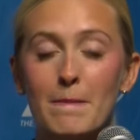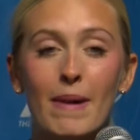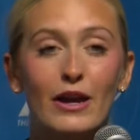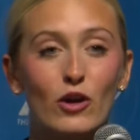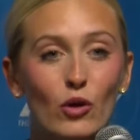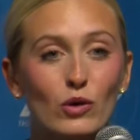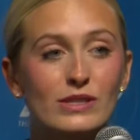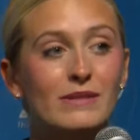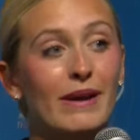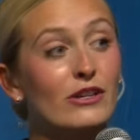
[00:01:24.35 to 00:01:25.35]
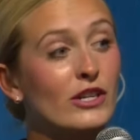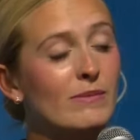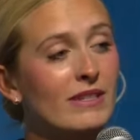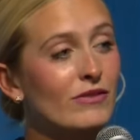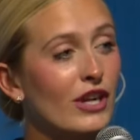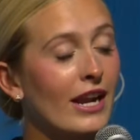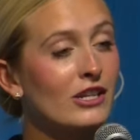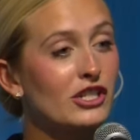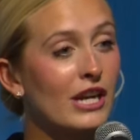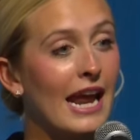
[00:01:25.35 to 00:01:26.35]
my goals and my dreams have changed,